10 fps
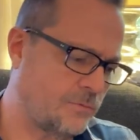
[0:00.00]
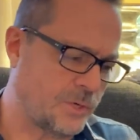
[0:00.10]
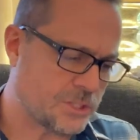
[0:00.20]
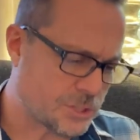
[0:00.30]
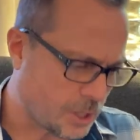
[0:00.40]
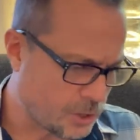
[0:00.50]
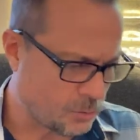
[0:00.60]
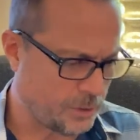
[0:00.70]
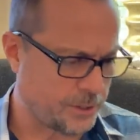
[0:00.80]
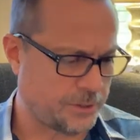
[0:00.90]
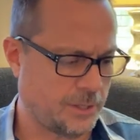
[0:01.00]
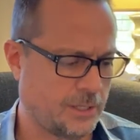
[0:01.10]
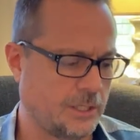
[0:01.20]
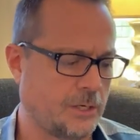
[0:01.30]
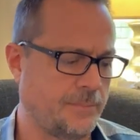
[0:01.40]
We start with a
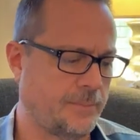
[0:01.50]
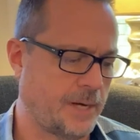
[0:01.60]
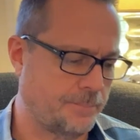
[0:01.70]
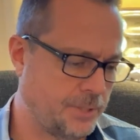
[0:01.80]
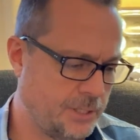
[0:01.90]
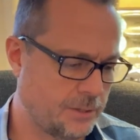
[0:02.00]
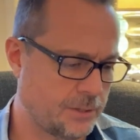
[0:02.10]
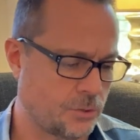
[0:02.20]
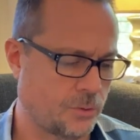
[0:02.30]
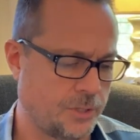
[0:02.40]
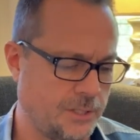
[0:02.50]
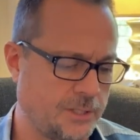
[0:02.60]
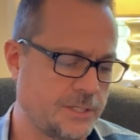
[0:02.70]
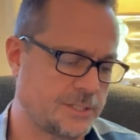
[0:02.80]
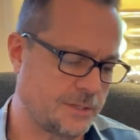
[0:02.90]
little bit about Peter and
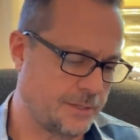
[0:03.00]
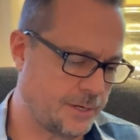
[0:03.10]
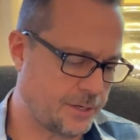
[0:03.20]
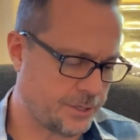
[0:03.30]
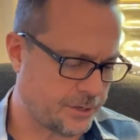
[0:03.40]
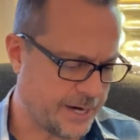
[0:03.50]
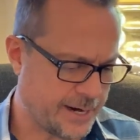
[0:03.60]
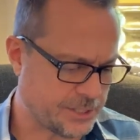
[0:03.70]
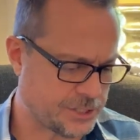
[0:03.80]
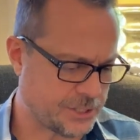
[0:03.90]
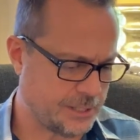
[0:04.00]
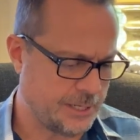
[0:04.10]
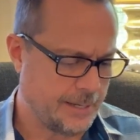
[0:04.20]
Cornelius and their interaction,